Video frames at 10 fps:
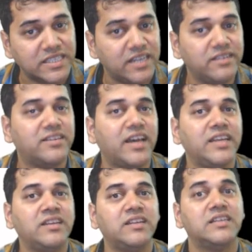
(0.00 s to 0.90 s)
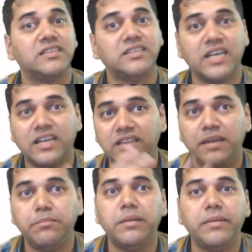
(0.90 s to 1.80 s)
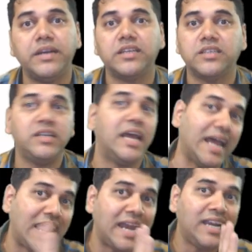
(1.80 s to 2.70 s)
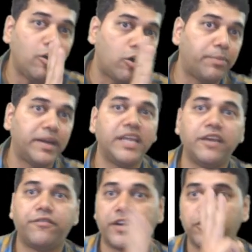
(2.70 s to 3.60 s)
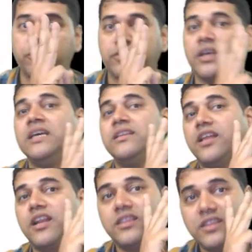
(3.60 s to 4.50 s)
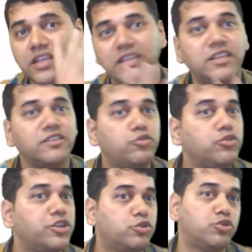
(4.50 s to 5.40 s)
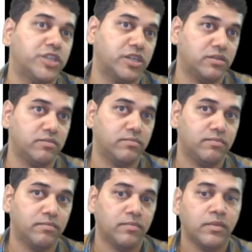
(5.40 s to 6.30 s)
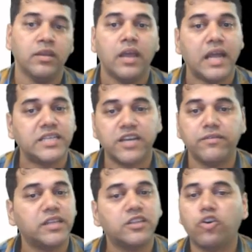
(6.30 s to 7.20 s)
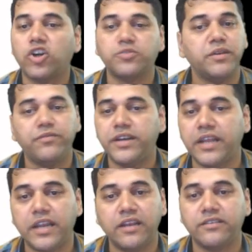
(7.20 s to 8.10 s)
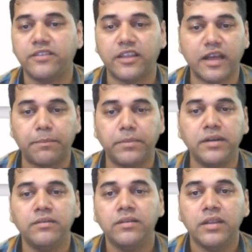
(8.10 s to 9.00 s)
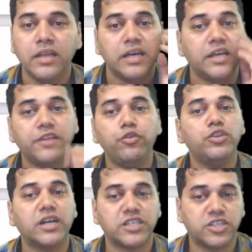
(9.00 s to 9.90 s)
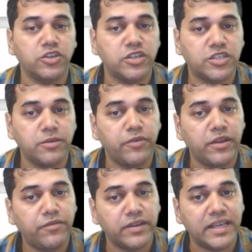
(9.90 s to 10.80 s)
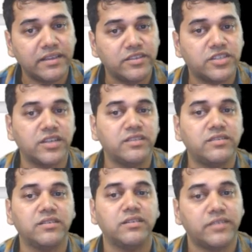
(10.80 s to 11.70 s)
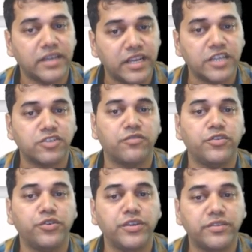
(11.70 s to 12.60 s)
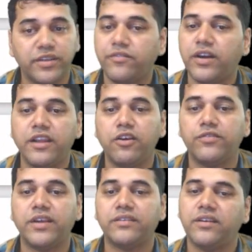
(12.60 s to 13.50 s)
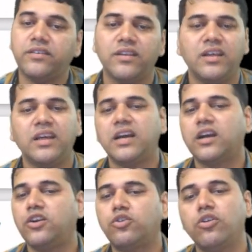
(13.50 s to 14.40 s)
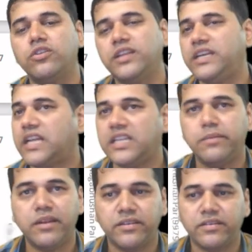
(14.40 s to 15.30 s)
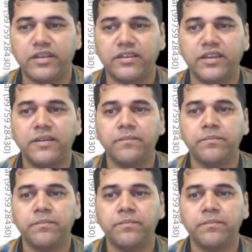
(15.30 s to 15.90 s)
the design, check the implementation and operating effectiveness. There are three things you need to check. And check whether the cost benefit analysis has happened. Review the custodianship, verify the existence, segregation of duties, safeguarding of the assets, control on the intangible assets are there.